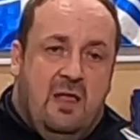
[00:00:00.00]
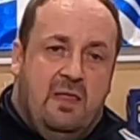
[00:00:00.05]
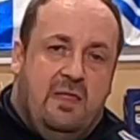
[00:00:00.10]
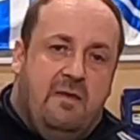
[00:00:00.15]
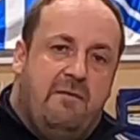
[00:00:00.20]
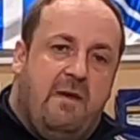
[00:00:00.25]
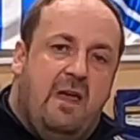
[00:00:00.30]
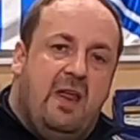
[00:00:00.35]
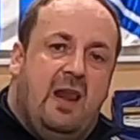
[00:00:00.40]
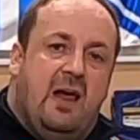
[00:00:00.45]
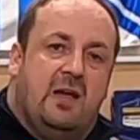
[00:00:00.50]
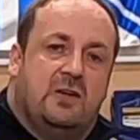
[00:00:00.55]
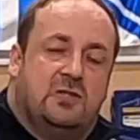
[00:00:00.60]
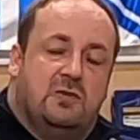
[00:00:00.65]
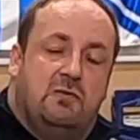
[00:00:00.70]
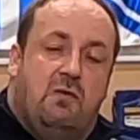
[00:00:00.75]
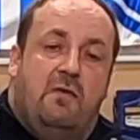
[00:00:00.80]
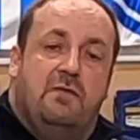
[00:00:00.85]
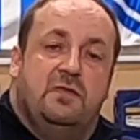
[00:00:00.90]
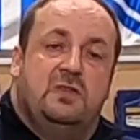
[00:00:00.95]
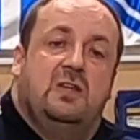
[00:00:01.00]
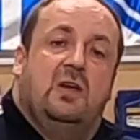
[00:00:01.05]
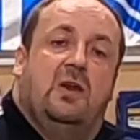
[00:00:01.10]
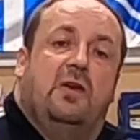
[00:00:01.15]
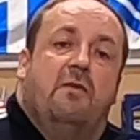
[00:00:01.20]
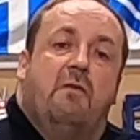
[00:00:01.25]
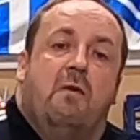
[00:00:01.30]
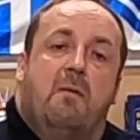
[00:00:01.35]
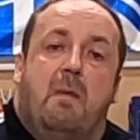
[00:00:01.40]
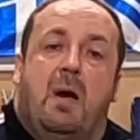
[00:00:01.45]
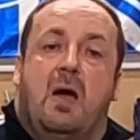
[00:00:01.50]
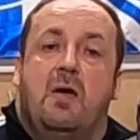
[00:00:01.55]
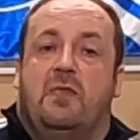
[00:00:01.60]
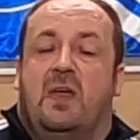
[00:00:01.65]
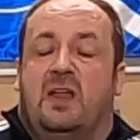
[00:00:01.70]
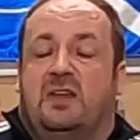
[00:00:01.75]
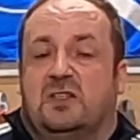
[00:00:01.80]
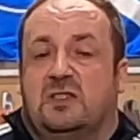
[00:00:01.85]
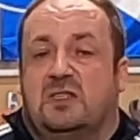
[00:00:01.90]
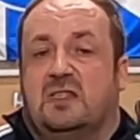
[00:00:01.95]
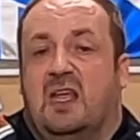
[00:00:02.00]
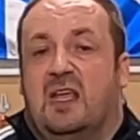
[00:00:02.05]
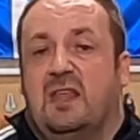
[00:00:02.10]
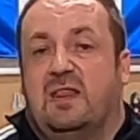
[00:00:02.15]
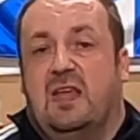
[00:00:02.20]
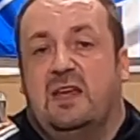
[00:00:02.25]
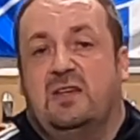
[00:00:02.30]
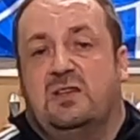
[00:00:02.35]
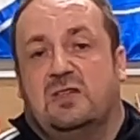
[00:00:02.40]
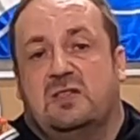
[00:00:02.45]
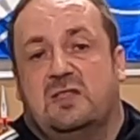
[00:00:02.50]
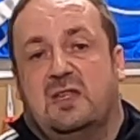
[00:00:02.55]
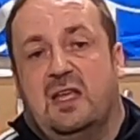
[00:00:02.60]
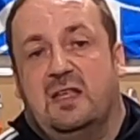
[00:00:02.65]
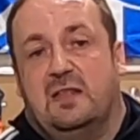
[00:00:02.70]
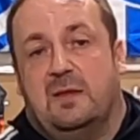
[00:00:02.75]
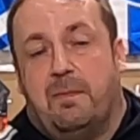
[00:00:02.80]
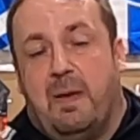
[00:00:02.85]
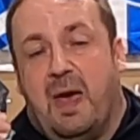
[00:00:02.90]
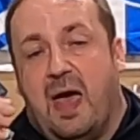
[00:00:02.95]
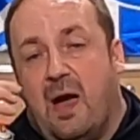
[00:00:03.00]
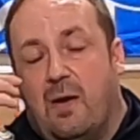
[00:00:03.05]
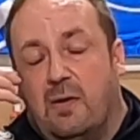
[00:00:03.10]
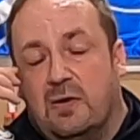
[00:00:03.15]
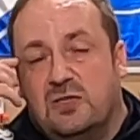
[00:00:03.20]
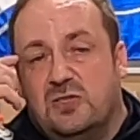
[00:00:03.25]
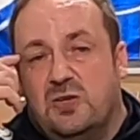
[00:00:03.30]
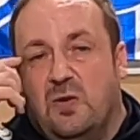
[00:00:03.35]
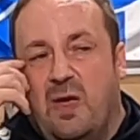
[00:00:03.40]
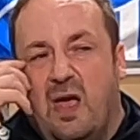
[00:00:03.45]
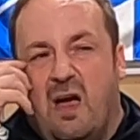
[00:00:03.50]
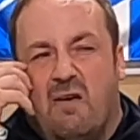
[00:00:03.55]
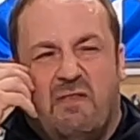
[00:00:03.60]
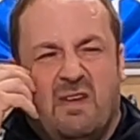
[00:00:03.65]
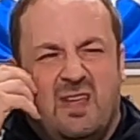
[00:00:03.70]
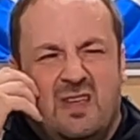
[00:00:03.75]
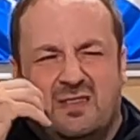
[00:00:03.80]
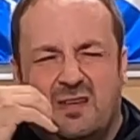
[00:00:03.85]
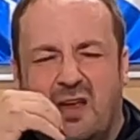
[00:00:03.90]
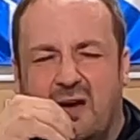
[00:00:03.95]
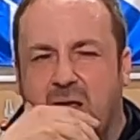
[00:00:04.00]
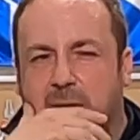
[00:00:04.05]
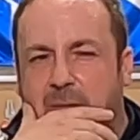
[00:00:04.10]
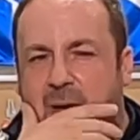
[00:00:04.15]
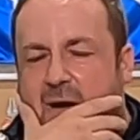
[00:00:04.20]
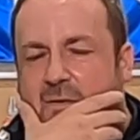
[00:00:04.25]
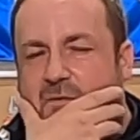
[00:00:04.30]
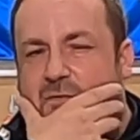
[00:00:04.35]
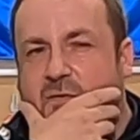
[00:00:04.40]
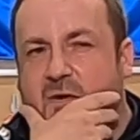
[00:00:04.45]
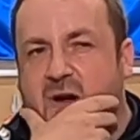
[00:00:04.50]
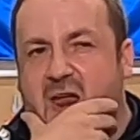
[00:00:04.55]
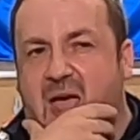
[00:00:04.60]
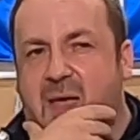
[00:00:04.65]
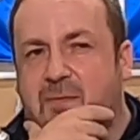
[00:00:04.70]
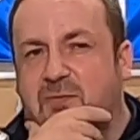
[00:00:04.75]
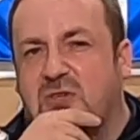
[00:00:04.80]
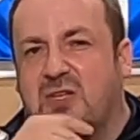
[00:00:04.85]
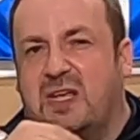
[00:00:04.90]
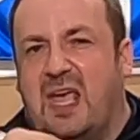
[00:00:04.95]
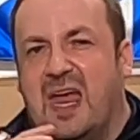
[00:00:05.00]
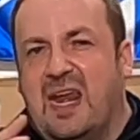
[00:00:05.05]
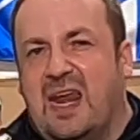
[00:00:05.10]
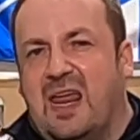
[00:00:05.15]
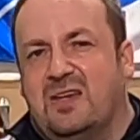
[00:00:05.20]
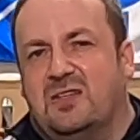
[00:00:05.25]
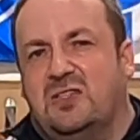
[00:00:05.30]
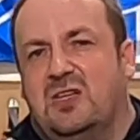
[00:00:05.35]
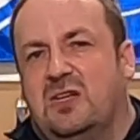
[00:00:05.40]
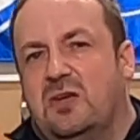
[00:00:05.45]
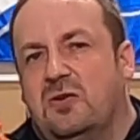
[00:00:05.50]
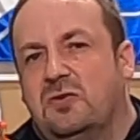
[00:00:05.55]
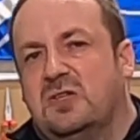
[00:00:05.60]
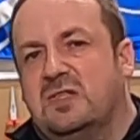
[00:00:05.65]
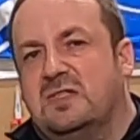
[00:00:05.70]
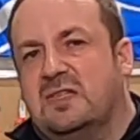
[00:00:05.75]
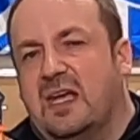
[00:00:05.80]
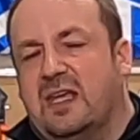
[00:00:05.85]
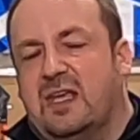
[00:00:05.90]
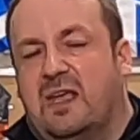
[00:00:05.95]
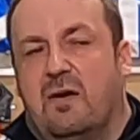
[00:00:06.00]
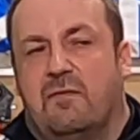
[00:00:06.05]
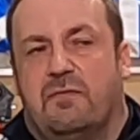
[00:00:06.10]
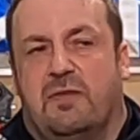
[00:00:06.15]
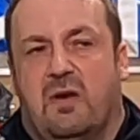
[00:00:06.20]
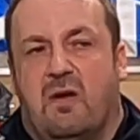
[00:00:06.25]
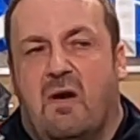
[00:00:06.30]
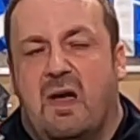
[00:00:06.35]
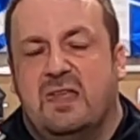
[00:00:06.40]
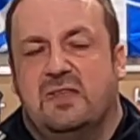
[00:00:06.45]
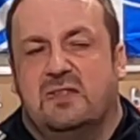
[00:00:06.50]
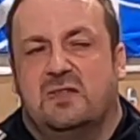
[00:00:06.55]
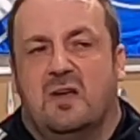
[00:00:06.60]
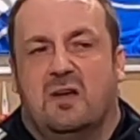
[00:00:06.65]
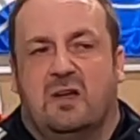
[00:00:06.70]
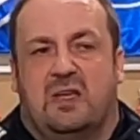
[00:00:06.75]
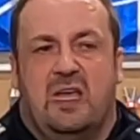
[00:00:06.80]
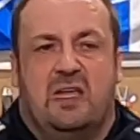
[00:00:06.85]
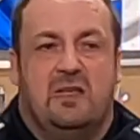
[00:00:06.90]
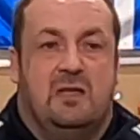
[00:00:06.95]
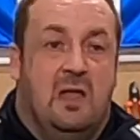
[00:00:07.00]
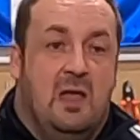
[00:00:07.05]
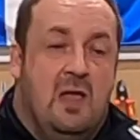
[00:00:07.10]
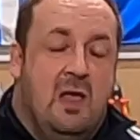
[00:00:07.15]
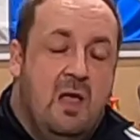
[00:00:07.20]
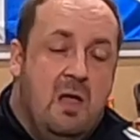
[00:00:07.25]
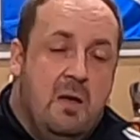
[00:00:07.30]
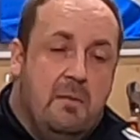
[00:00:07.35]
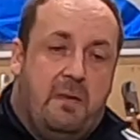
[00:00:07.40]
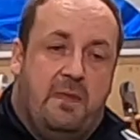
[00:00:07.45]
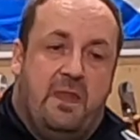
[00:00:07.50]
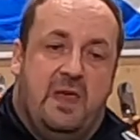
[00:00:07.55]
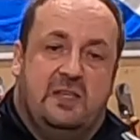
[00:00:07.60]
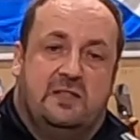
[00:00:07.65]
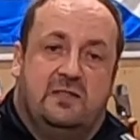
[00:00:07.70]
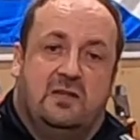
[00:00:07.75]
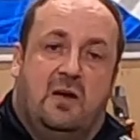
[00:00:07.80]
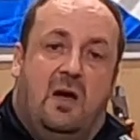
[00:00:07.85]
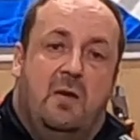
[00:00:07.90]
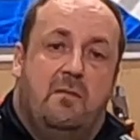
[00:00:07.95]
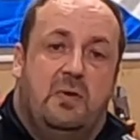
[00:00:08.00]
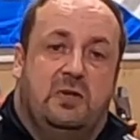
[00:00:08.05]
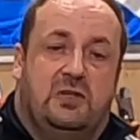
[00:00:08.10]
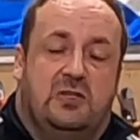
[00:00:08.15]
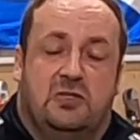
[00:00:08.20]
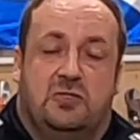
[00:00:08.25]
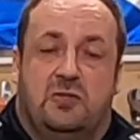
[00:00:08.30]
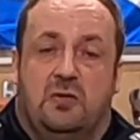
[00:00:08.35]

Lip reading: The Velux are obviously on a remote. They just need the power to it. I think it's only about 3 amps. You can actually usually take it off the lighting circuit, but this time we just